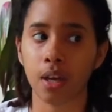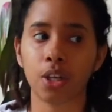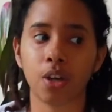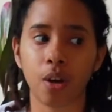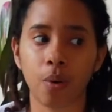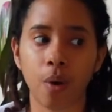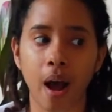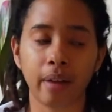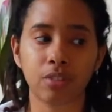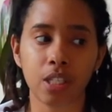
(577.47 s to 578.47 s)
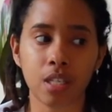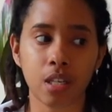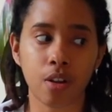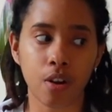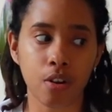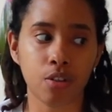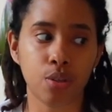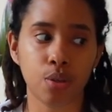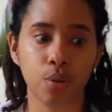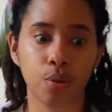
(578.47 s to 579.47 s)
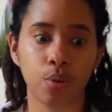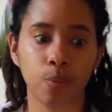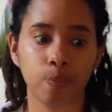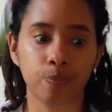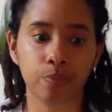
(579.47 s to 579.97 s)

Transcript: You know, I've just learned to,